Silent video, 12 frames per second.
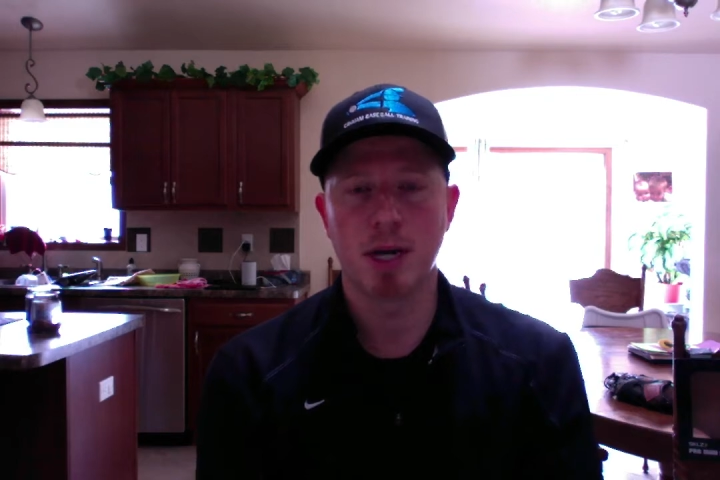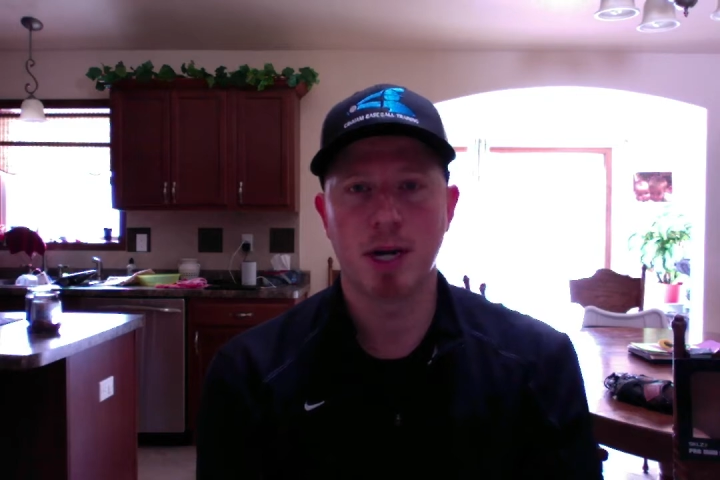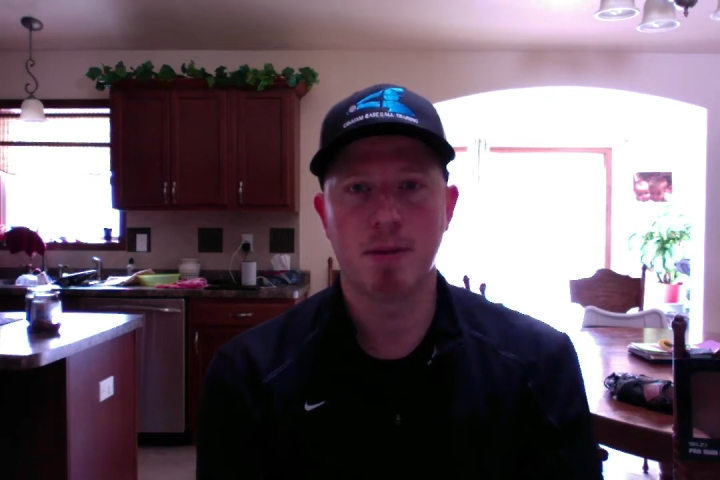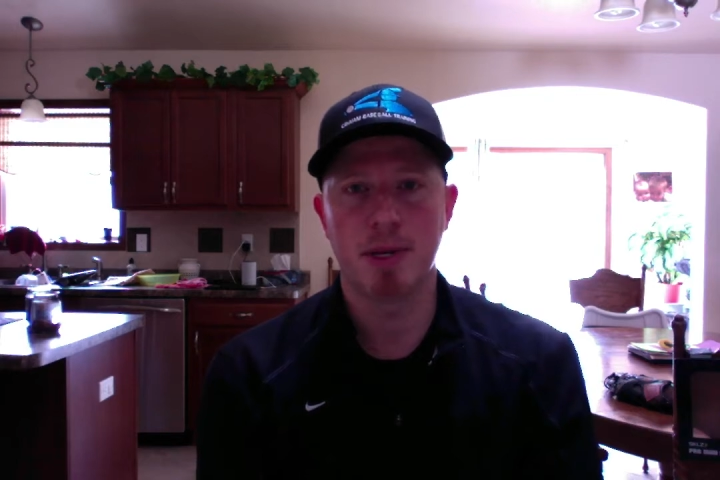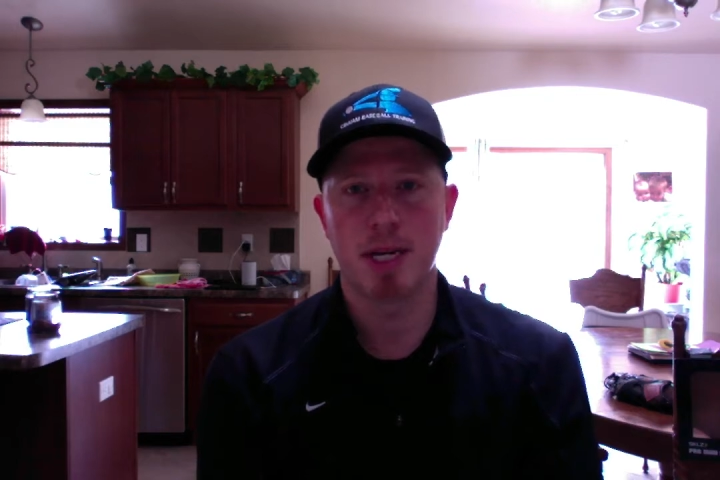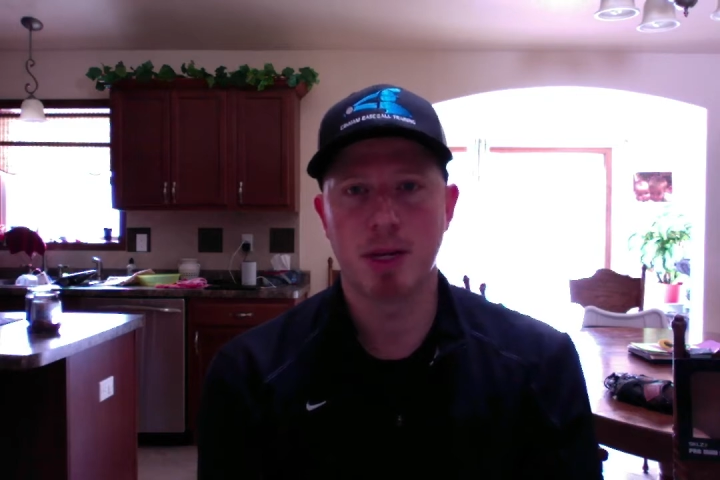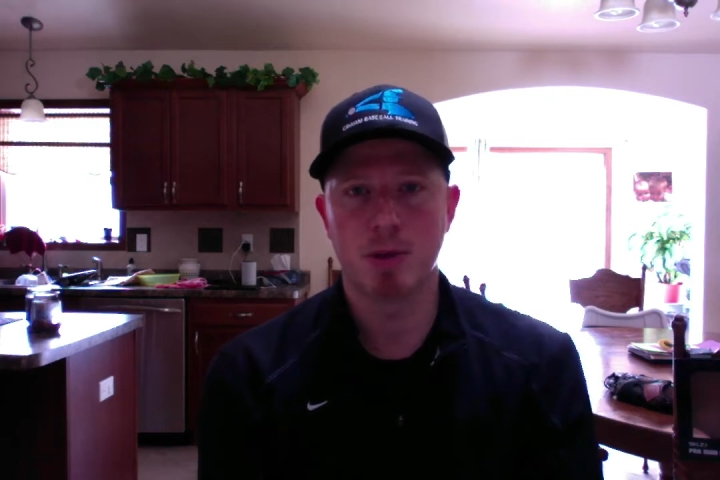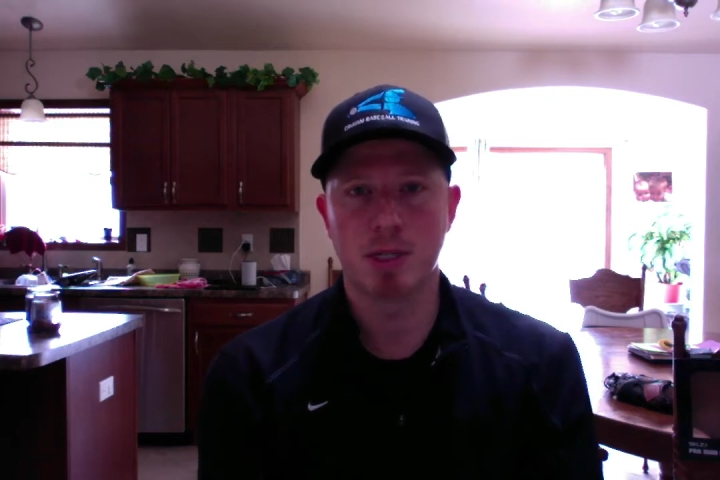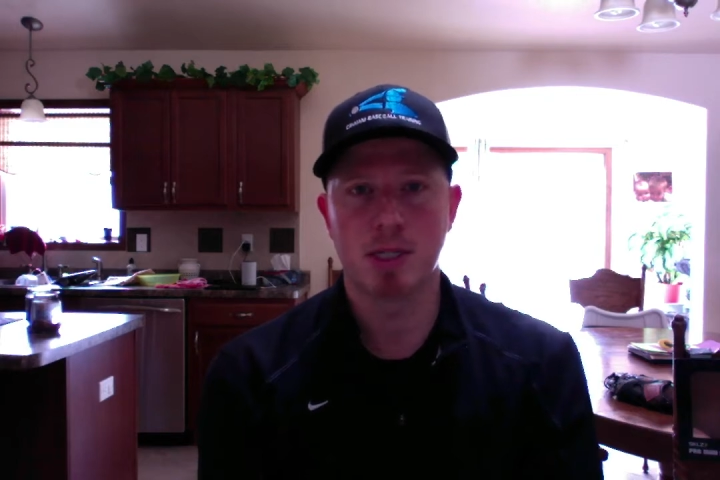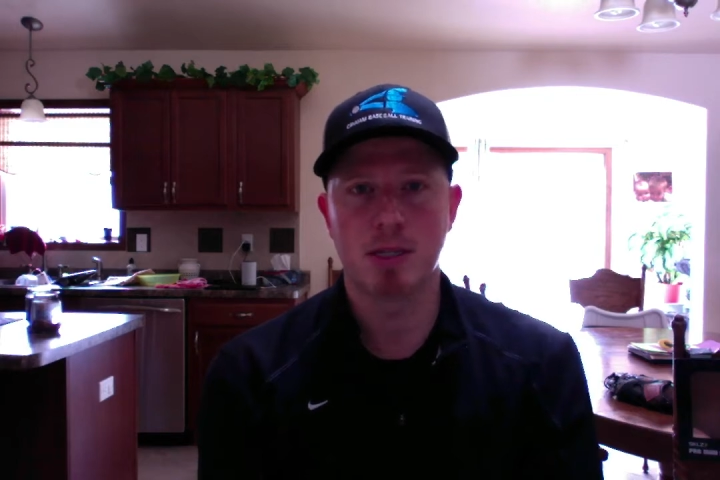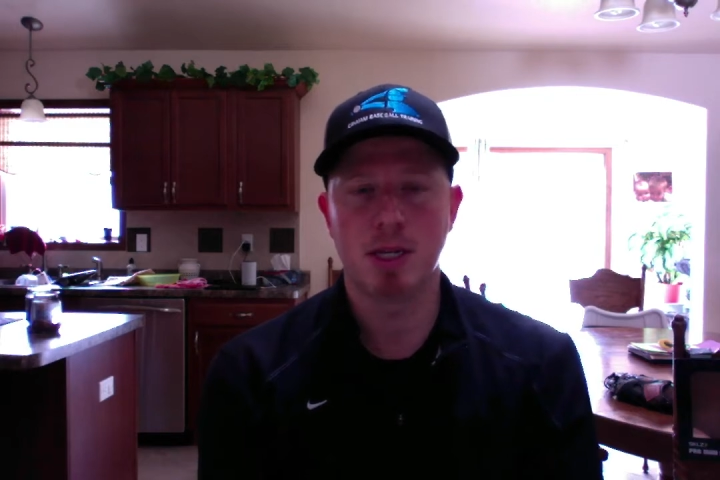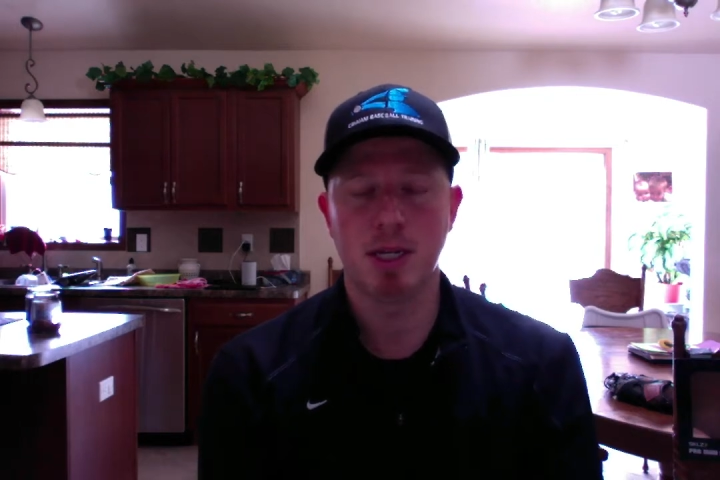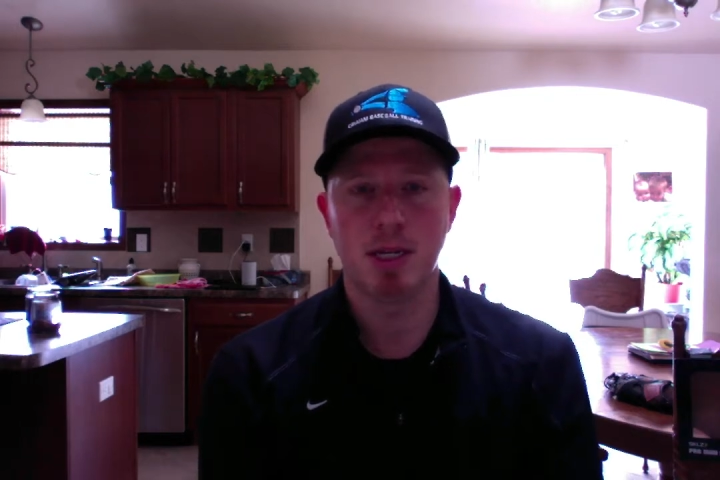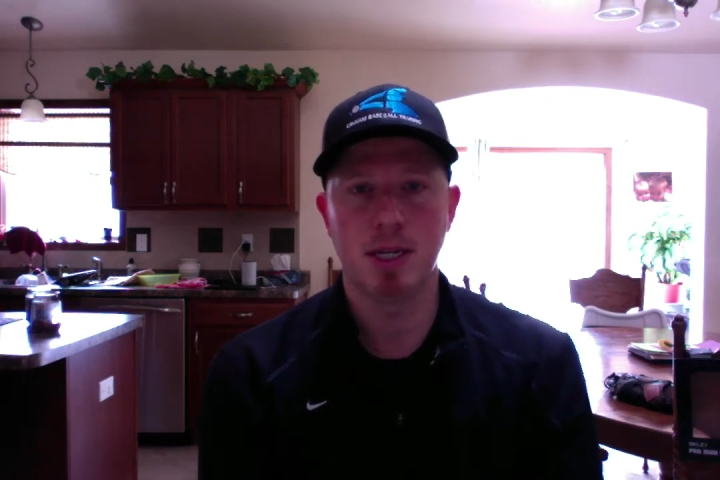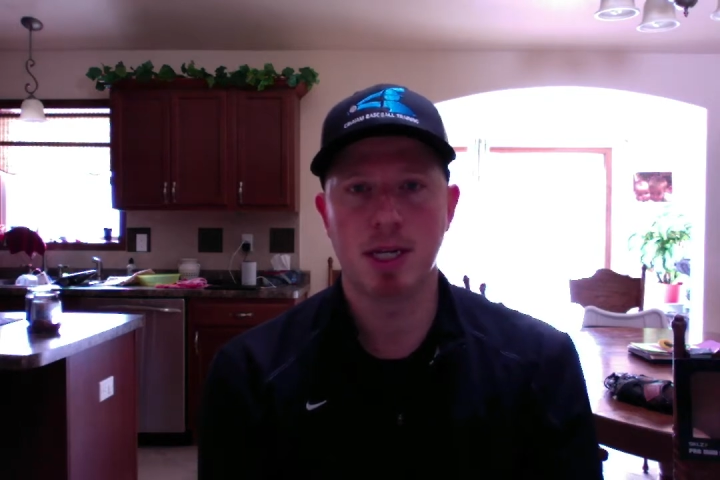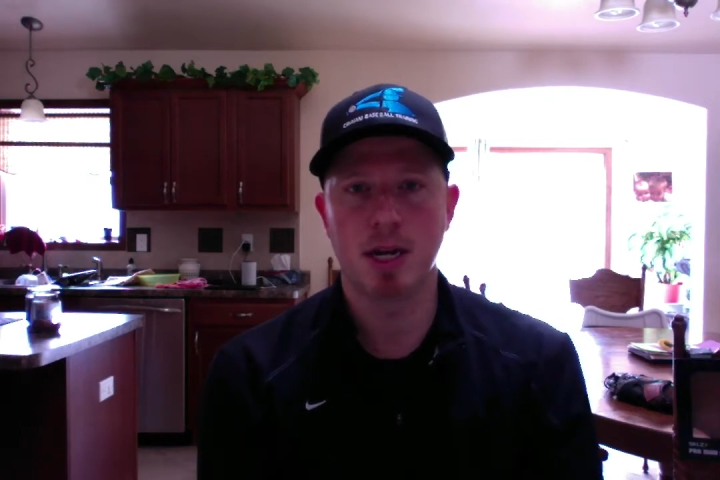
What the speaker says: and he